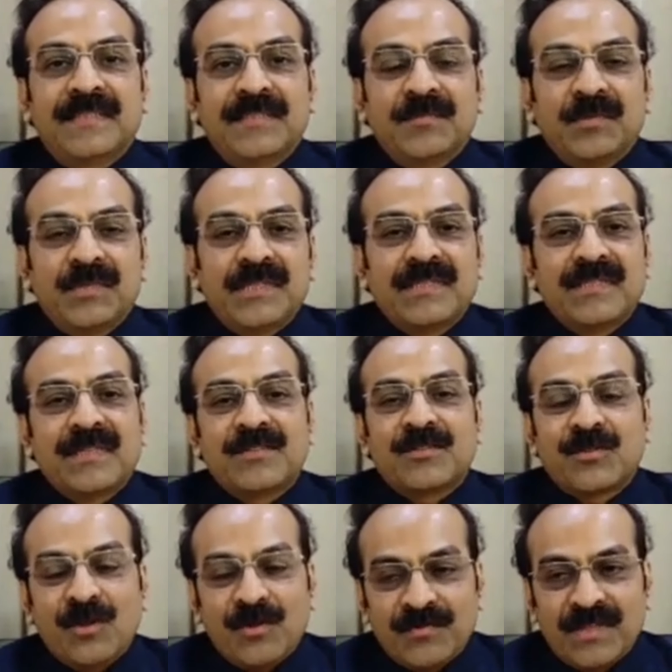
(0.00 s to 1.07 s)
which is the
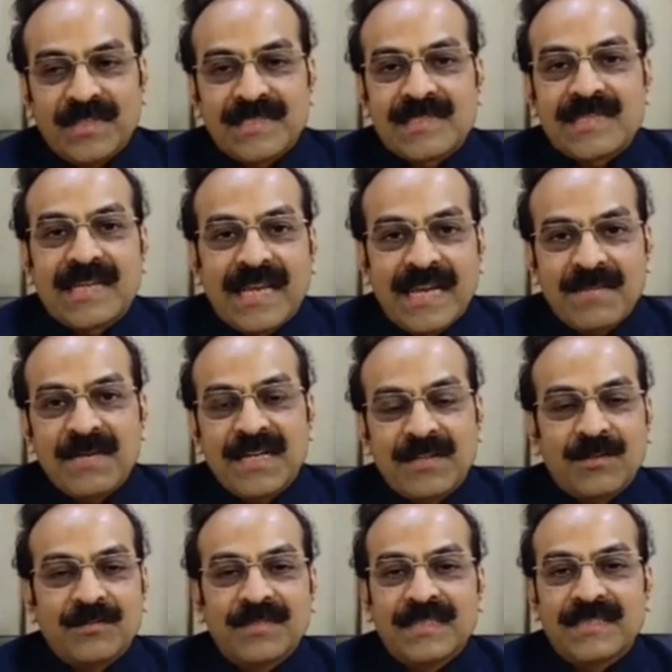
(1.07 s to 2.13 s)
softest element of
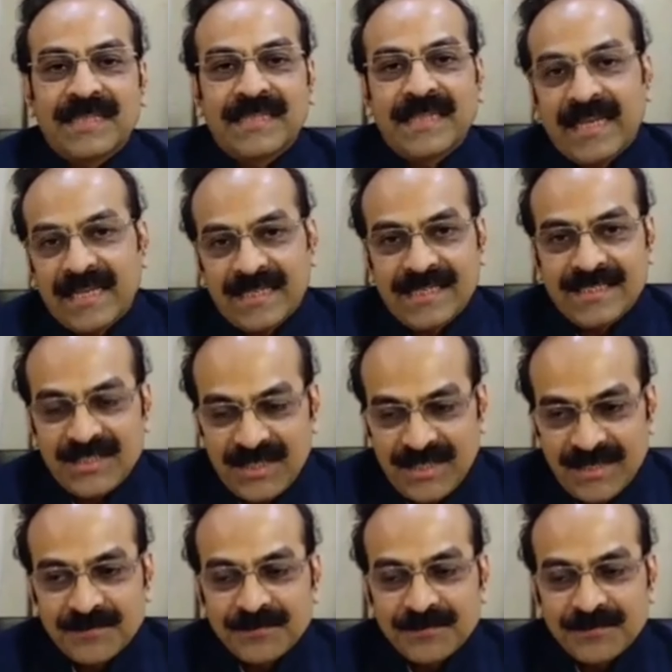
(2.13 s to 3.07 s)
this entire Gajra,